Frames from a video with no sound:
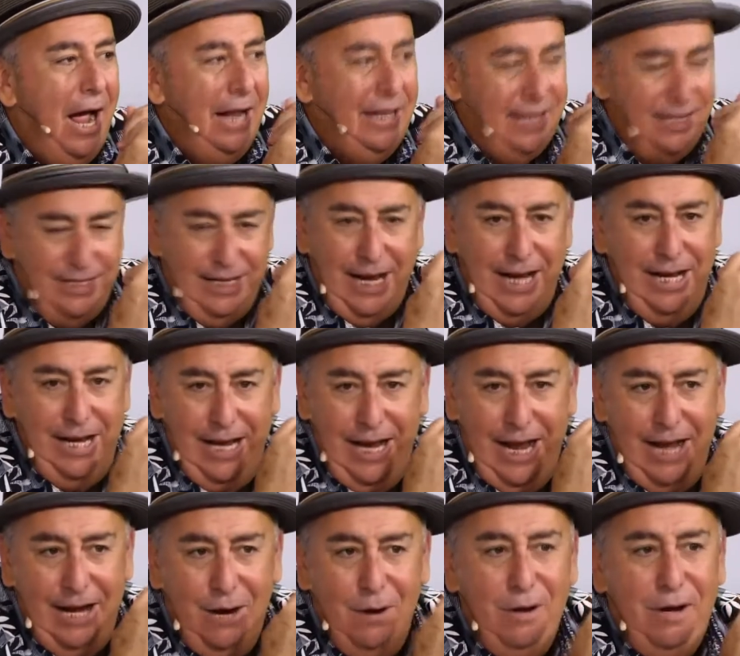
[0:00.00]
at the San
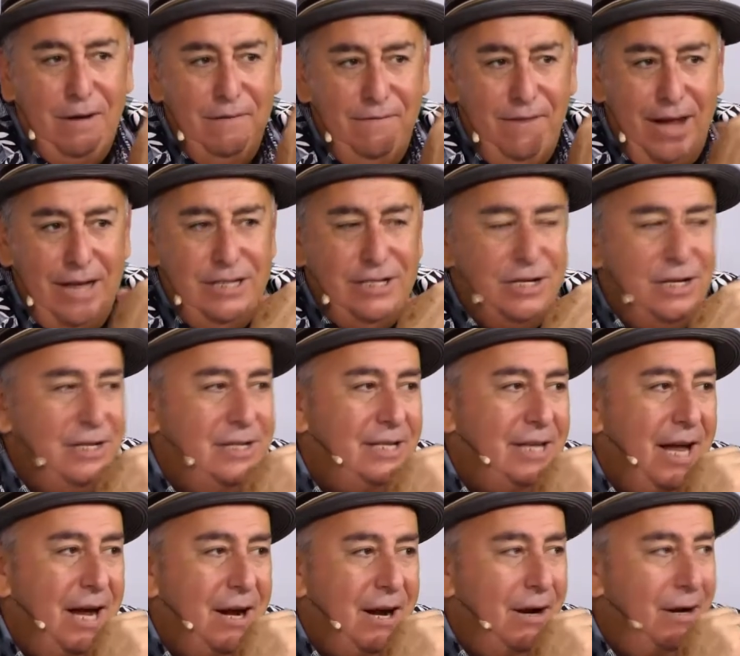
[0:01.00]
Diego Convention
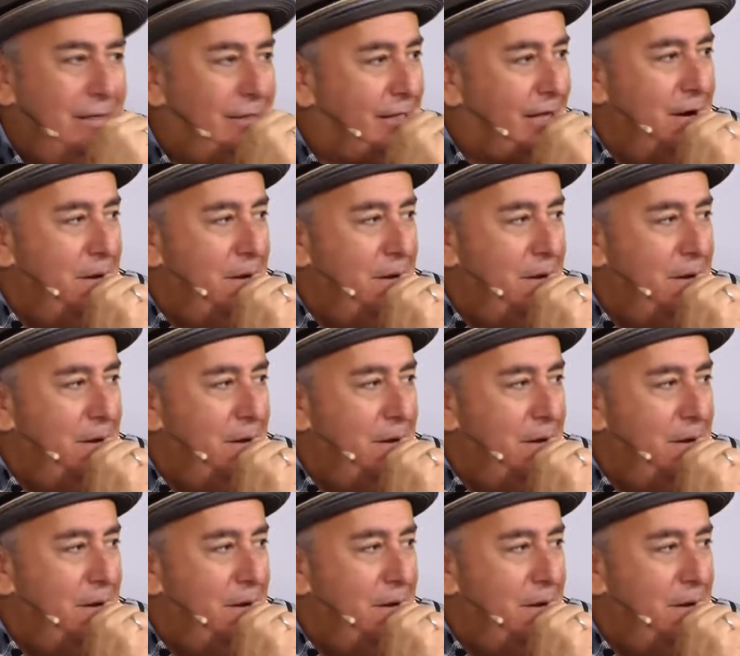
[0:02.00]
Center.